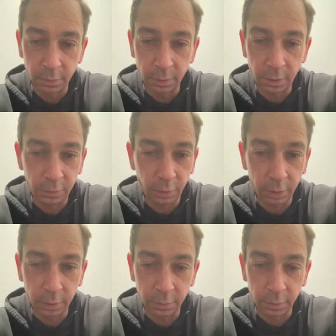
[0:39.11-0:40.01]
That's all it
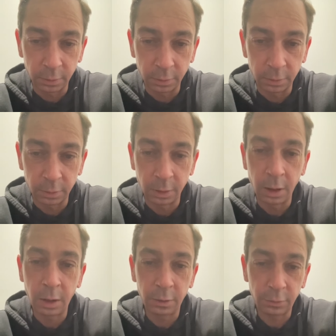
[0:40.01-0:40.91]

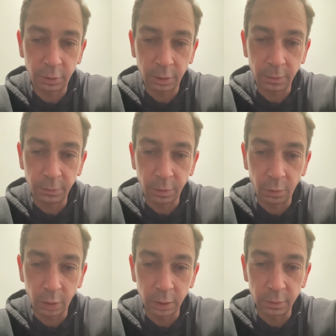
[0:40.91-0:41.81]
is. Certain gifts they
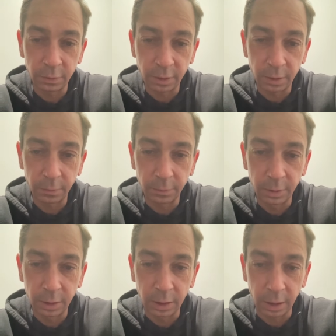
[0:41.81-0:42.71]
wanted instead of
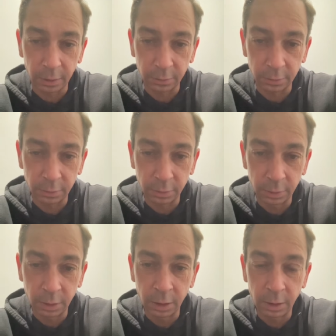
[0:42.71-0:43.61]
the cash.
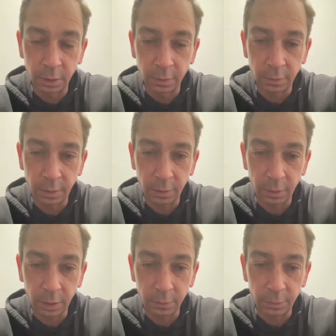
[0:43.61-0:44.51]
They
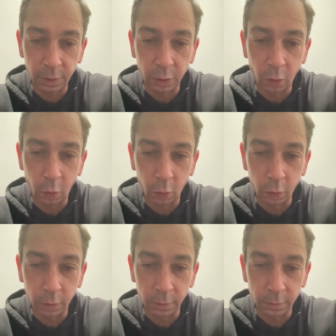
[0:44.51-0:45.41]
thought it very cold.